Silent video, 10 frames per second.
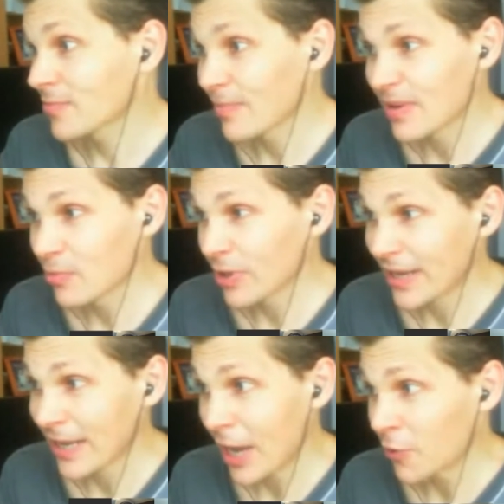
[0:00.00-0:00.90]
Some people are
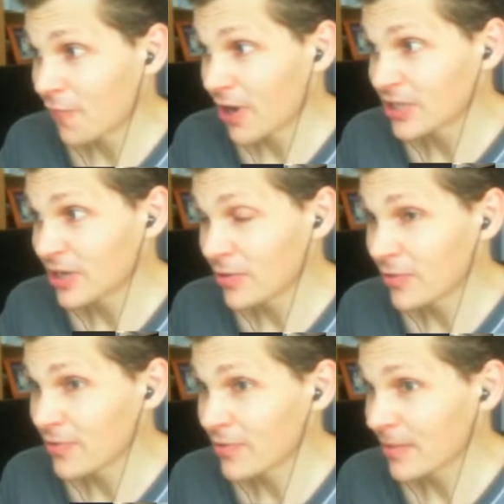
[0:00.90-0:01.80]
getting out of range
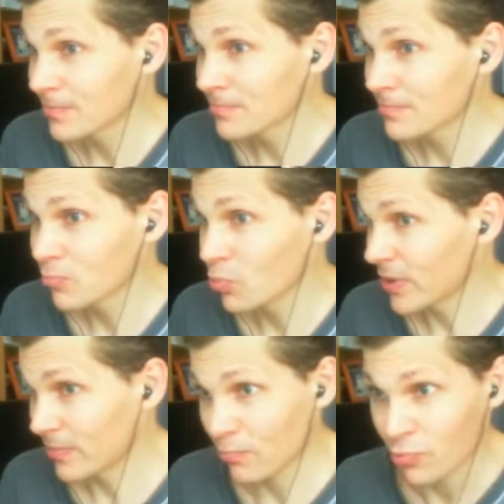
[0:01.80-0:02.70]
errors, and
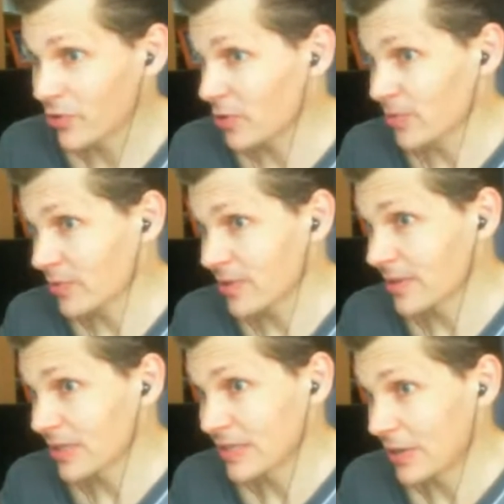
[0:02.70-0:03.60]
presumably when
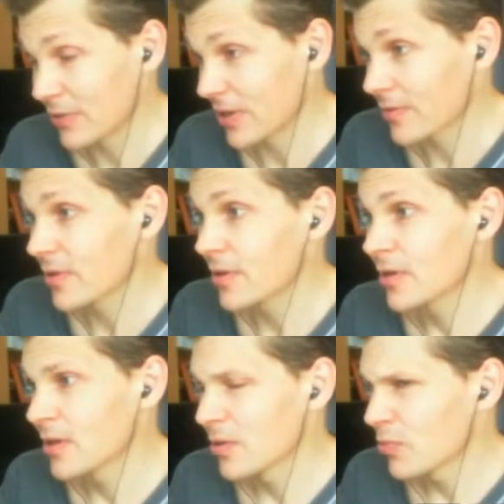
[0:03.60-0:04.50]
something desyncs.
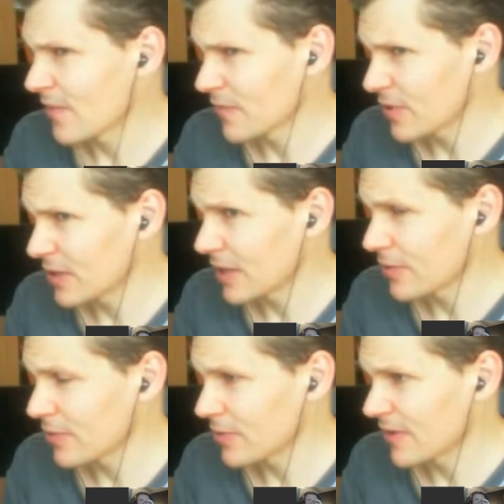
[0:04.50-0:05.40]
We haven't seen
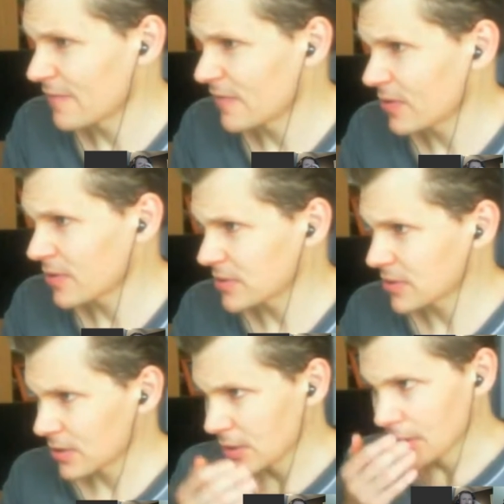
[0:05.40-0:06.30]
that since they fixed it.
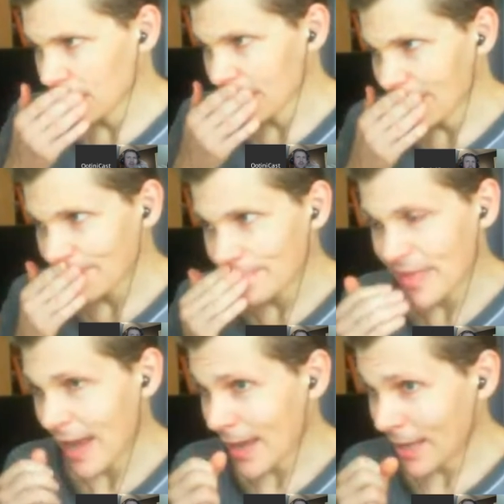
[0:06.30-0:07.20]

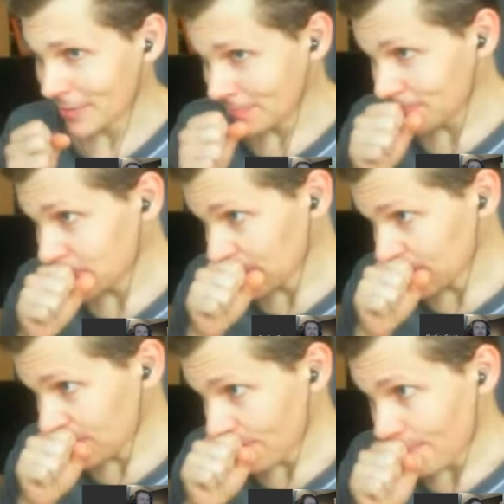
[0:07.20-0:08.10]
And
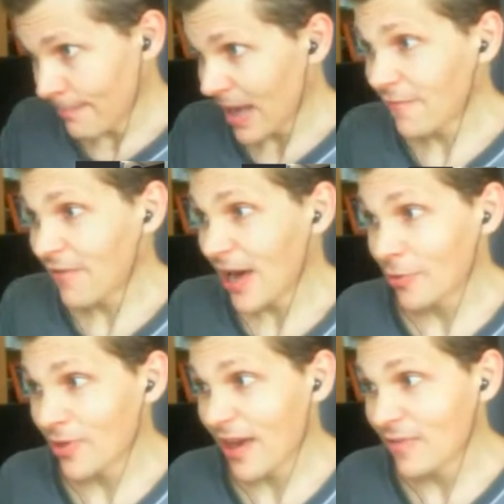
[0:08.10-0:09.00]
Malafar
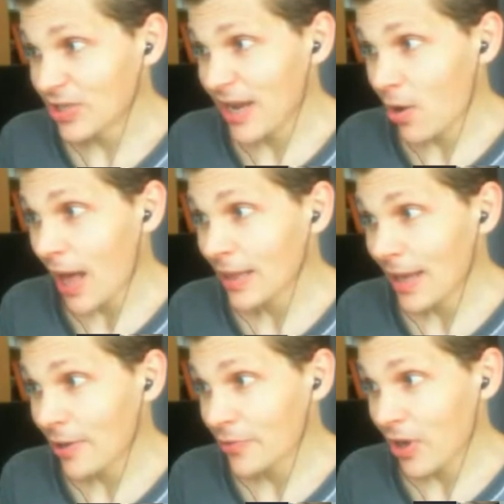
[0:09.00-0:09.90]
the Savage now
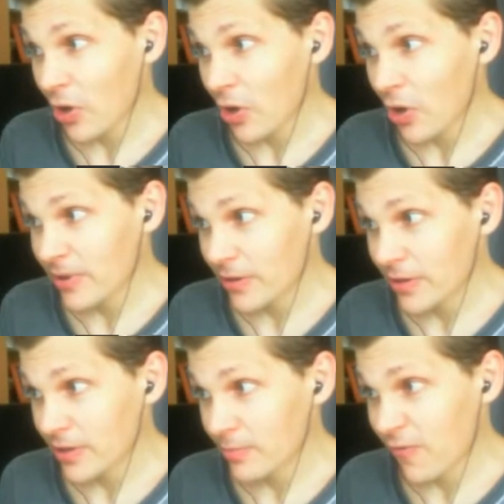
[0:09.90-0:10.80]
allows a grace
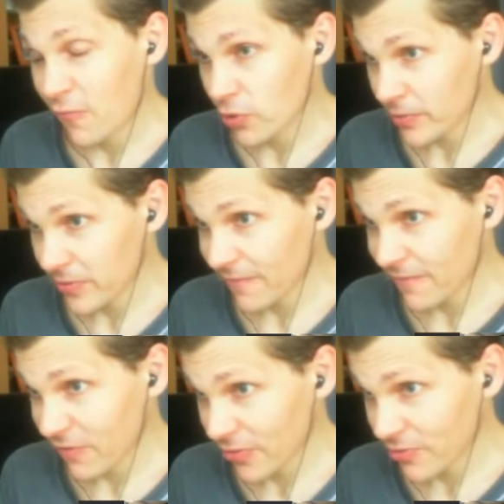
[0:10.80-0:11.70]
period before using
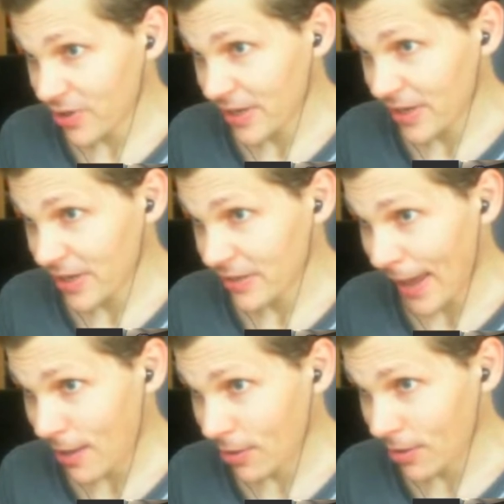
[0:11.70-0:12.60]
Frustrated
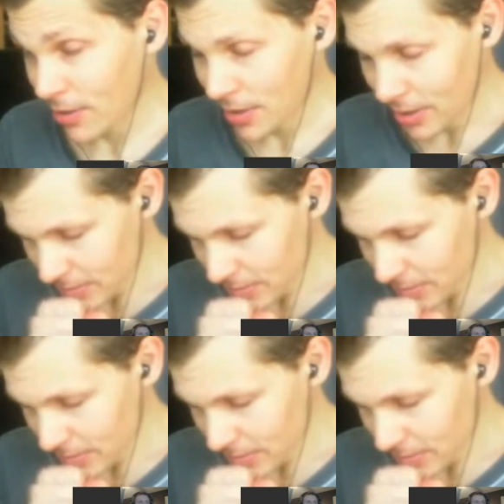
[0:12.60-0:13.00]
Howl.